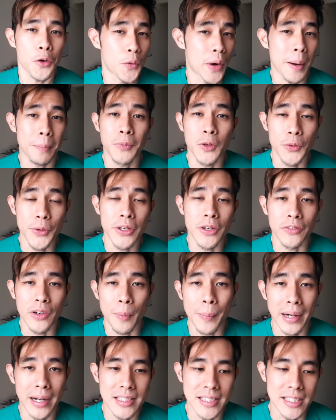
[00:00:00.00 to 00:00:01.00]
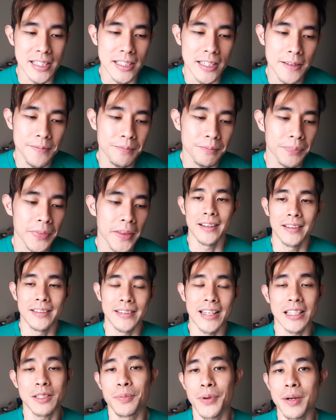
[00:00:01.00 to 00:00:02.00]
crap during the ramadan season
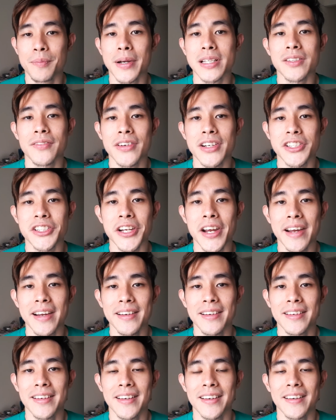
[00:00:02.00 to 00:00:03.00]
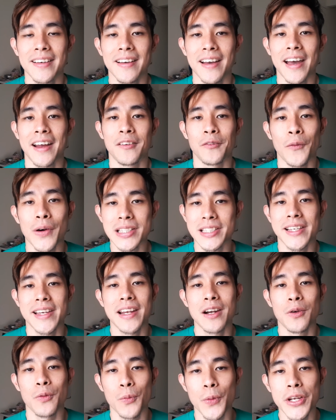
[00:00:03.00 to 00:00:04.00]
that's pretty much i want to share and once
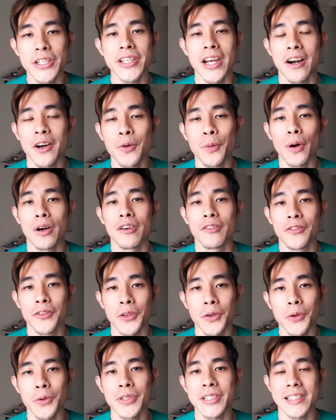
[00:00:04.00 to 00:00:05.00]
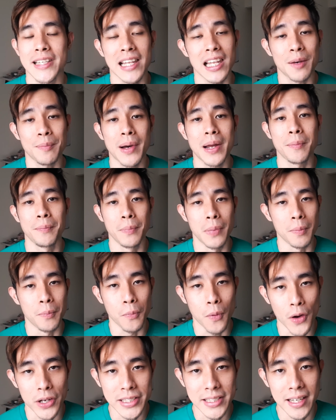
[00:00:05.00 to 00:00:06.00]
again i wish every one of you selamat
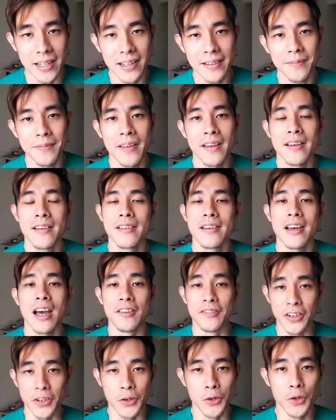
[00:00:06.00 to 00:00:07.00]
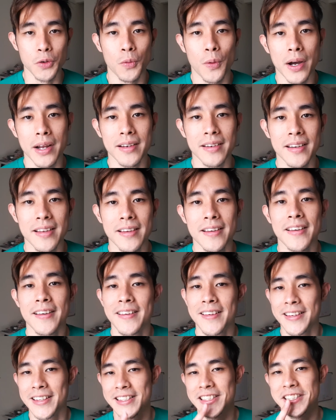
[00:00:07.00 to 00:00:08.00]
berpuasa have a good one
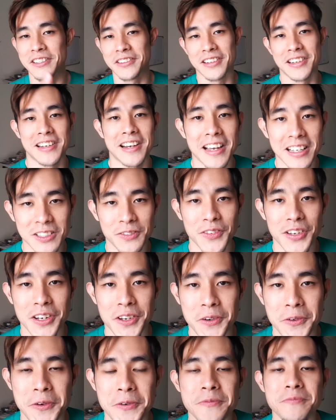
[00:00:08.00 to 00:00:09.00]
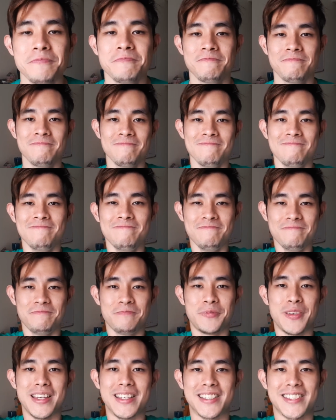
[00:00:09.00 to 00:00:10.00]
See you in the next video.
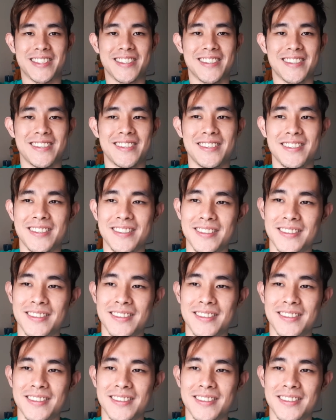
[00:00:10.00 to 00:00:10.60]
Peace.